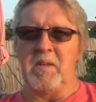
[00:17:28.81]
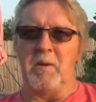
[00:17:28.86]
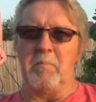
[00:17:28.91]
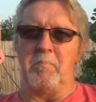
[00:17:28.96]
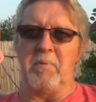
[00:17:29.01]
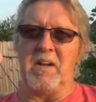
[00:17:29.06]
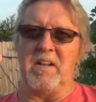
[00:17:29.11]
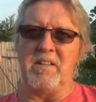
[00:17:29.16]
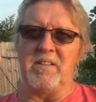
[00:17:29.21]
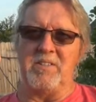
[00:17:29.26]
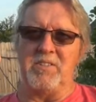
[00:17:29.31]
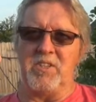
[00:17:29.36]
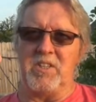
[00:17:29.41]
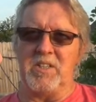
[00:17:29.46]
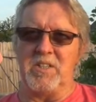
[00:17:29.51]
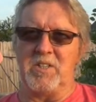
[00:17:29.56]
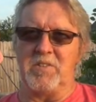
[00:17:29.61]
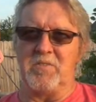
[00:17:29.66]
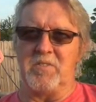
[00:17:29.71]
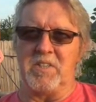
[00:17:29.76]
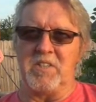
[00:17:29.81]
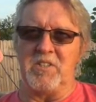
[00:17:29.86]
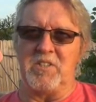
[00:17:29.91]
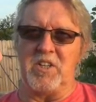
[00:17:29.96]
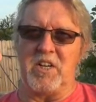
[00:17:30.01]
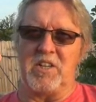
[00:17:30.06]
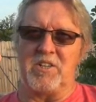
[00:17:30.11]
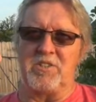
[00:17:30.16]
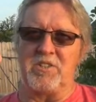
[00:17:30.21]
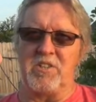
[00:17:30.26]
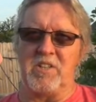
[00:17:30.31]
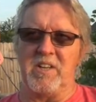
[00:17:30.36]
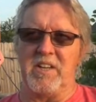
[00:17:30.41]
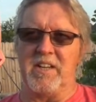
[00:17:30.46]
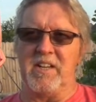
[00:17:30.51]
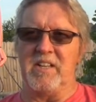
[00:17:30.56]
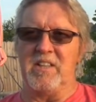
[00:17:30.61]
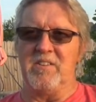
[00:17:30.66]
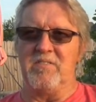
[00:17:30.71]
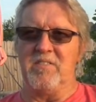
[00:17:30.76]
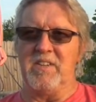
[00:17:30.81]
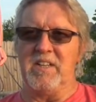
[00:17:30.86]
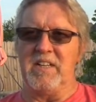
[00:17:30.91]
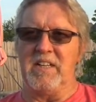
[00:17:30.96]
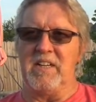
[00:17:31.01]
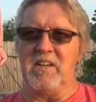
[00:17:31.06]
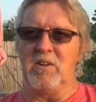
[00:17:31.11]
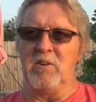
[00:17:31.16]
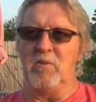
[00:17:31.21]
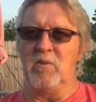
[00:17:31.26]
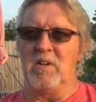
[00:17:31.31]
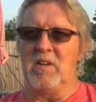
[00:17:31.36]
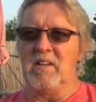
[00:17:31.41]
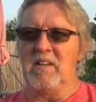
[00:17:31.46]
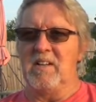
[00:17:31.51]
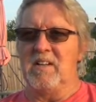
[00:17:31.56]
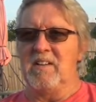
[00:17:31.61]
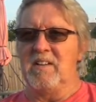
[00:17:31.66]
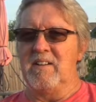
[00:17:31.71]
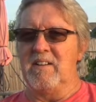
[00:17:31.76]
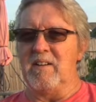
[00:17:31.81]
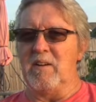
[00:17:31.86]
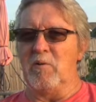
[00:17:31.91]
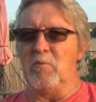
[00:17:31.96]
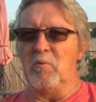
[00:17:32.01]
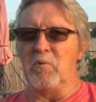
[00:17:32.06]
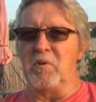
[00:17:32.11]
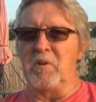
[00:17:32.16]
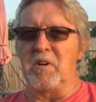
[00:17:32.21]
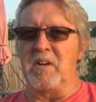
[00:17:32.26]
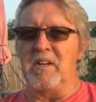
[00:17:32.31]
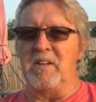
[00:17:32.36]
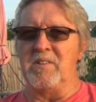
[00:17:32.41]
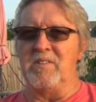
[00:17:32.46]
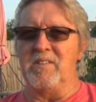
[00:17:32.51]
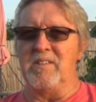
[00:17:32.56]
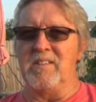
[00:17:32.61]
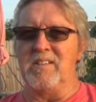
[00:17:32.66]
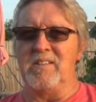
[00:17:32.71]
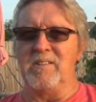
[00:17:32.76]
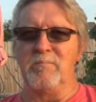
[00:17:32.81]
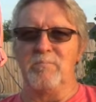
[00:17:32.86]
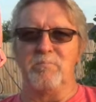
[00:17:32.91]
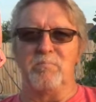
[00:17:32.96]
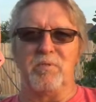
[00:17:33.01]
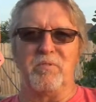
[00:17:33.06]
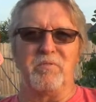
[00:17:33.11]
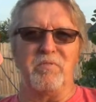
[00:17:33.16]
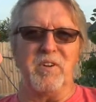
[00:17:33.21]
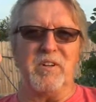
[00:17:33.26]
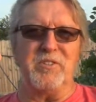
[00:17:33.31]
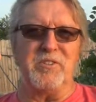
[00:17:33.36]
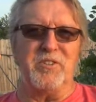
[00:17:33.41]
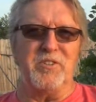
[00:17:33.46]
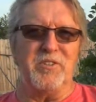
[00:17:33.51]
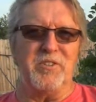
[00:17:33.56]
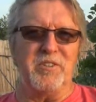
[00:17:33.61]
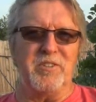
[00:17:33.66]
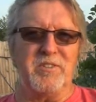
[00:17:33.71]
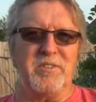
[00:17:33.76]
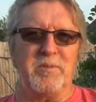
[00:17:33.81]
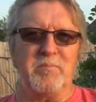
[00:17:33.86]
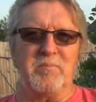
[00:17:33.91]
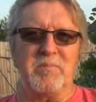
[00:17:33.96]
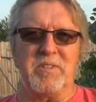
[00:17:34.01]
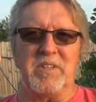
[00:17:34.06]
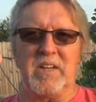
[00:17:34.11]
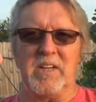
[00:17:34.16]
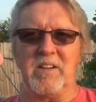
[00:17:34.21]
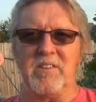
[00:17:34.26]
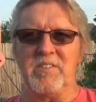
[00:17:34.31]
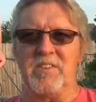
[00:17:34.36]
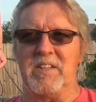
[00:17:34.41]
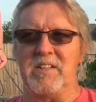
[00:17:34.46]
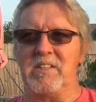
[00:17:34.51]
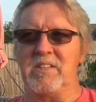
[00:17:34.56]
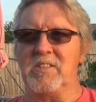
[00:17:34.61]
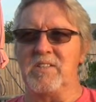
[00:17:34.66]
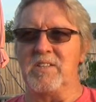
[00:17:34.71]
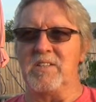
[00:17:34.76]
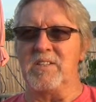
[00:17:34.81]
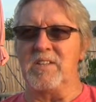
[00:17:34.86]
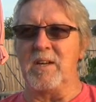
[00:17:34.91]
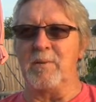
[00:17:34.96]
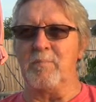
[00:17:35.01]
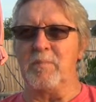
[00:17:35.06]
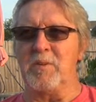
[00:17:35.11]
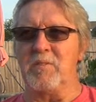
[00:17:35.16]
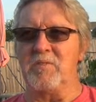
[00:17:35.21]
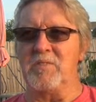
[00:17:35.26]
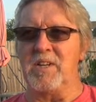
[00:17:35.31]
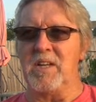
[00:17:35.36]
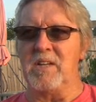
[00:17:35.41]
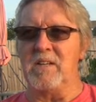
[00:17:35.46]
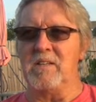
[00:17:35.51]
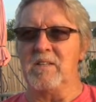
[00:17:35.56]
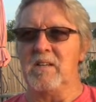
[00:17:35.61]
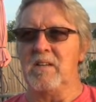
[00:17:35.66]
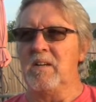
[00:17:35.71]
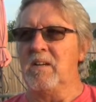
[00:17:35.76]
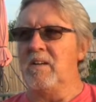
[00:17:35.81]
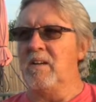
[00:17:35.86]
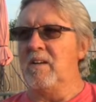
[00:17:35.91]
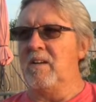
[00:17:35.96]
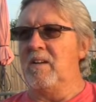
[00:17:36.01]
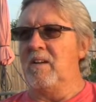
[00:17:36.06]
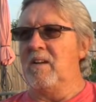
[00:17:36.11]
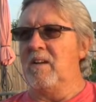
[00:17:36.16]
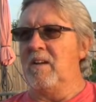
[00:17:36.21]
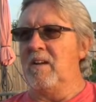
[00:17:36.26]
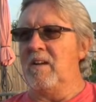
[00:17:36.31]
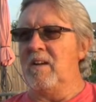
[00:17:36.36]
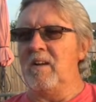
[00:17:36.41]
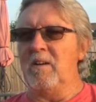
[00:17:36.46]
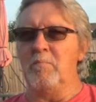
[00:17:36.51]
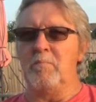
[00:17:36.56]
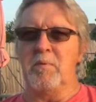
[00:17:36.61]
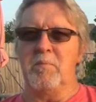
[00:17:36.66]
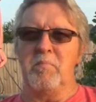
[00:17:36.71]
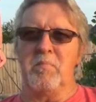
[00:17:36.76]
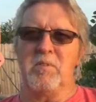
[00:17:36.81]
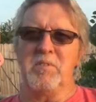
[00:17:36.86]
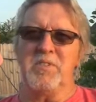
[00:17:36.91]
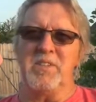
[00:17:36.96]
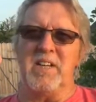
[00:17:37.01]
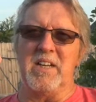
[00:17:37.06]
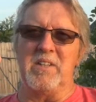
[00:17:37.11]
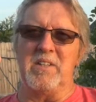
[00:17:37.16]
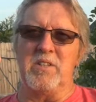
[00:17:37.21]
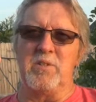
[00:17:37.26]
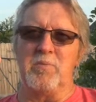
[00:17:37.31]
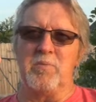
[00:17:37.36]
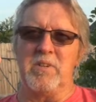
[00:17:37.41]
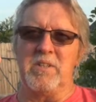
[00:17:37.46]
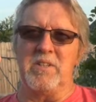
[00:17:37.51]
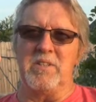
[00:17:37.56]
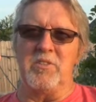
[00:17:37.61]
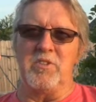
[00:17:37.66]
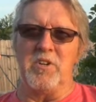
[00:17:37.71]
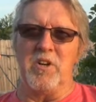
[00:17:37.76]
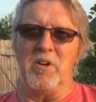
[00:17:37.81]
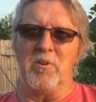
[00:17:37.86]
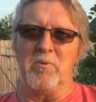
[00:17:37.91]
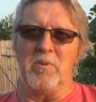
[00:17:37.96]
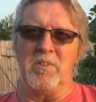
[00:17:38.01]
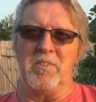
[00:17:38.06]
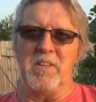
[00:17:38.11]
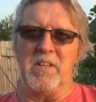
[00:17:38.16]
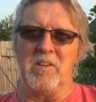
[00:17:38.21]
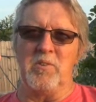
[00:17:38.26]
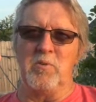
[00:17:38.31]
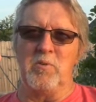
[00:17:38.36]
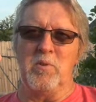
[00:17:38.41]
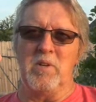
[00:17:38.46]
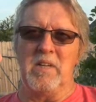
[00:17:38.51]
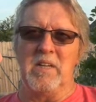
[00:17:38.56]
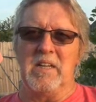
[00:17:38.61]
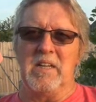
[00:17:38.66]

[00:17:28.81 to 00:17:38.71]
Apologize for the jostling of the video. I'll work on the professionalism side of things as time goes on. But mostly I just wanted to share with you